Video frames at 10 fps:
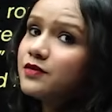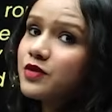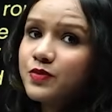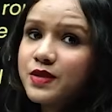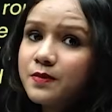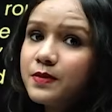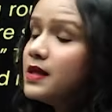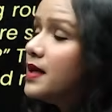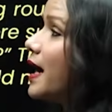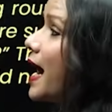was visible,
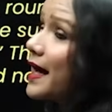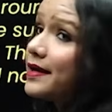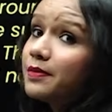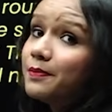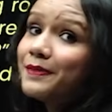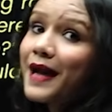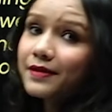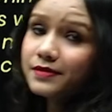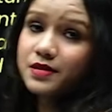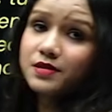and
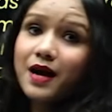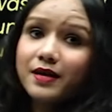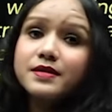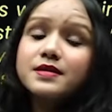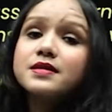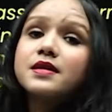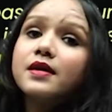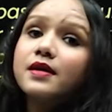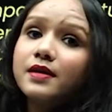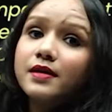this darkness
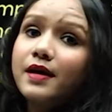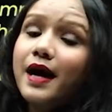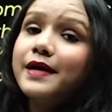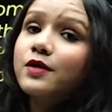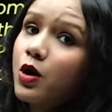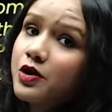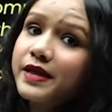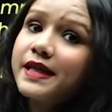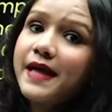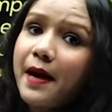had
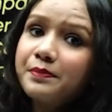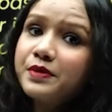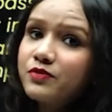already dampened